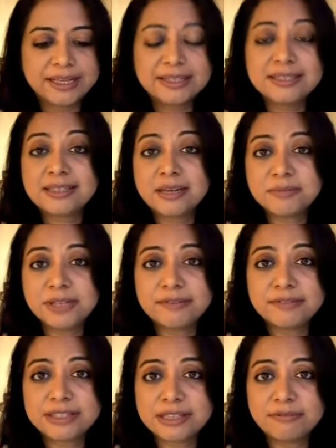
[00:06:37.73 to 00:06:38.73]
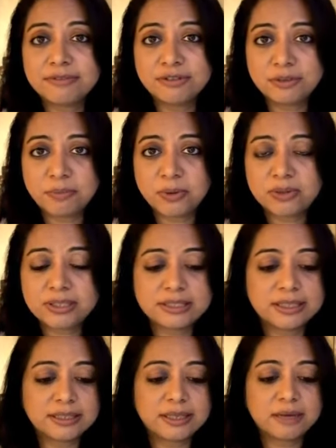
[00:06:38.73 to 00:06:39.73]
This comes after several reports
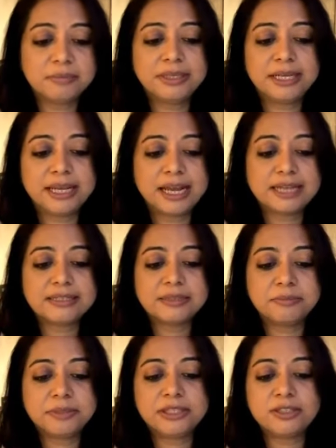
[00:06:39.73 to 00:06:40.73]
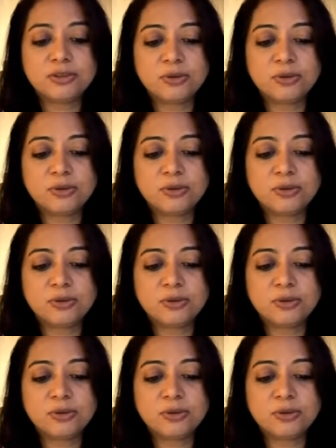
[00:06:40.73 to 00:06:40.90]
that the company had submitted